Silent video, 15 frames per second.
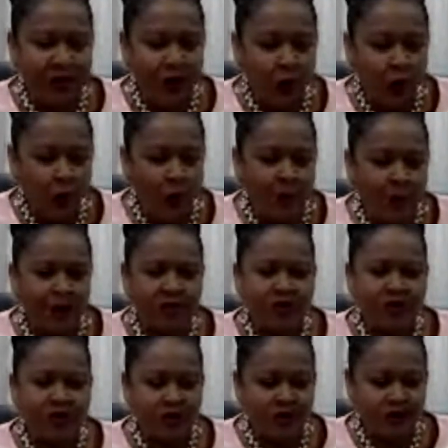global
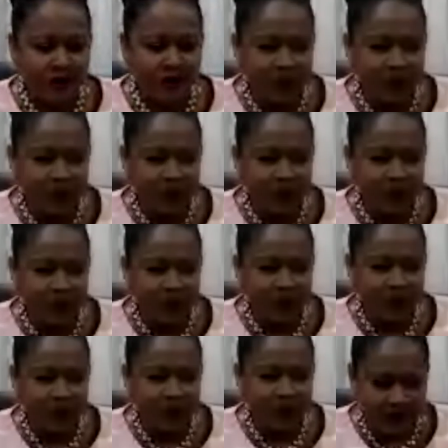strategic
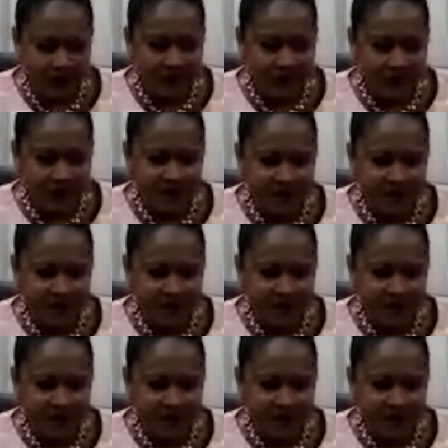face.